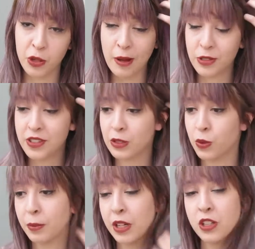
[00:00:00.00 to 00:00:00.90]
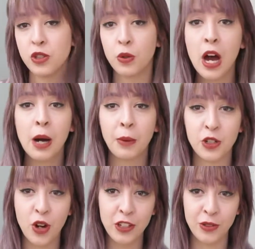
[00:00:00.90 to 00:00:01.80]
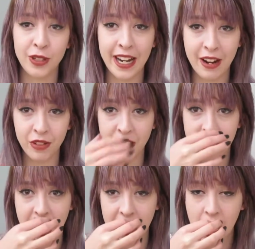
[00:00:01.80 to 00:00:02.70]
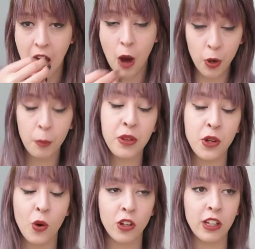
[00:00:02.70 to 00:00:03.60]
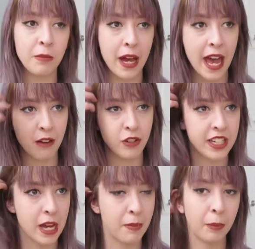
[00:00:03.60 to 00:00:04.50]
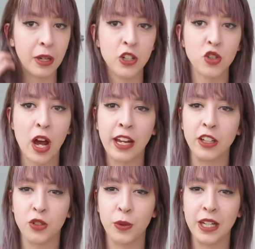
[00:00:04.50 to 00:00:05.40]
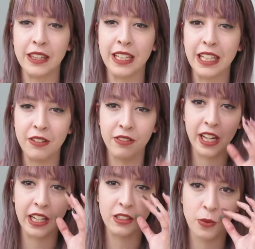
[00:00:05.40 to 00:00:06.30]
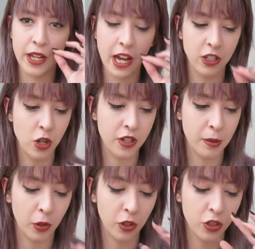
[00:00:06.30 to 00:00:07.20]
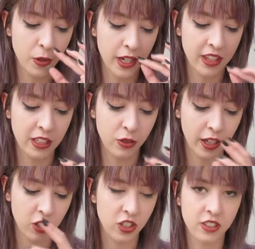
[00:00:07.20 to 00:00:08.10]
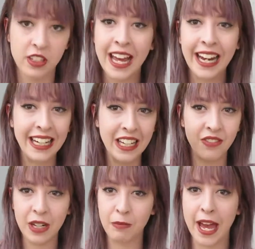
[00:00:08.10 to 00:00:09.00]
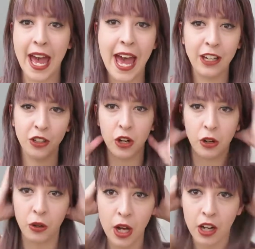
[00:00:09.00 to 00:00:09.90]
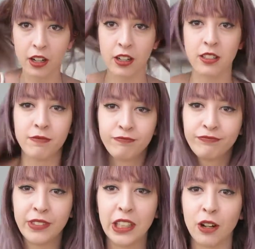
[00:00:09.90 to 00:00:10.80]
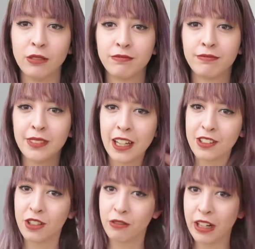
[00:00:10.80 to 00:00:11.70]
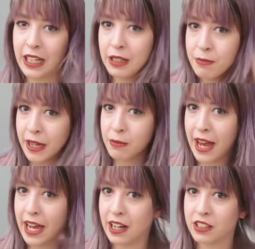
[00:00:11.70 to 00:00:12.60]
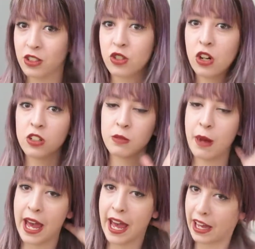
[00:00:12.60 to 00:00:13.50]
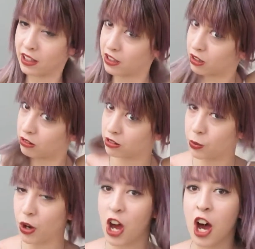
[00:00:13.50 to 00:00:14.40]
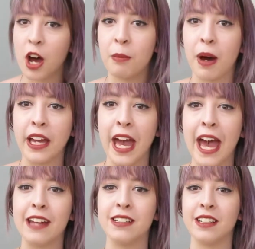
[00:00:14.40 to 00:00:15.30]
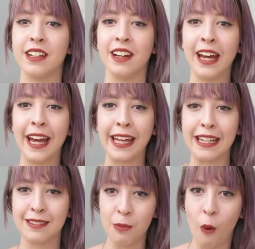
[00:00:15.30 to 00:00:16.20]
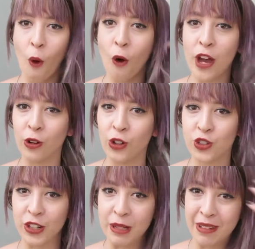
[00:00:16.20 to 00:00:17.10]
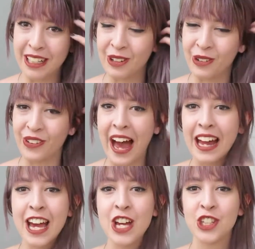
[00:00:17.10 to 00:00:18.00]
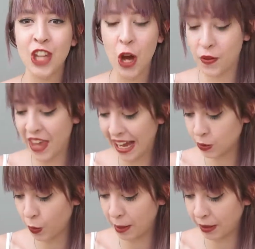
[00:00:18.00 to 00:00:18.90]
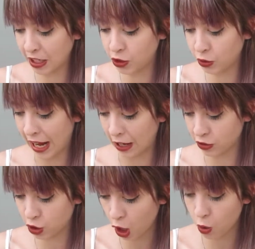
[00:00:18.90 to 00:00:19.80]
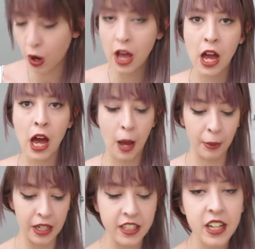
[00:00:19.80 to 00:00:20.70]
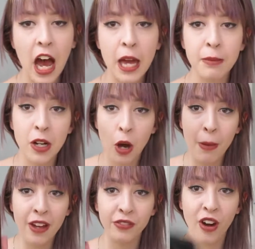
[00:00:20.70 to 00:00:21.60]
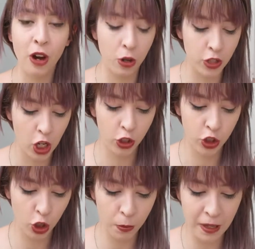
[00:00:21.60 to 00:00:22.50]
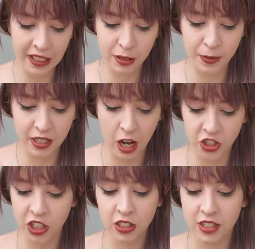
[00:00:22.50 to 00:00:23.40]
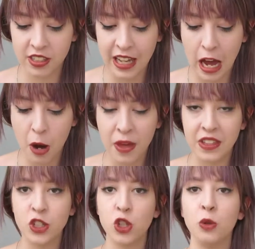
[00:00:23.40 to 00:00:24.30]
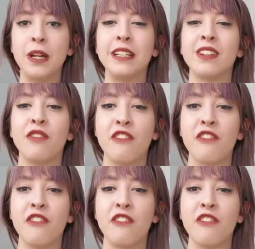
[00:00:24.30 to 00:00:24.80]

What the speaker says: 2 hours. So that's what I'm going to do. I'm going to try and do that every day. I will put the oil in my hair every day, but I'm going to try and like do it in the evenings when I know that I'm not going to do anything, so I can just leave it in my hair, you know, because, you know, to really make my hair nice and strong, because my hair, you know, it won't hurt my hair to get some oil treatment and all that. So that's what I'm going to do now. So I'm going to time it on my phone, 2 minutes massaging into the scalp and then 2 minutes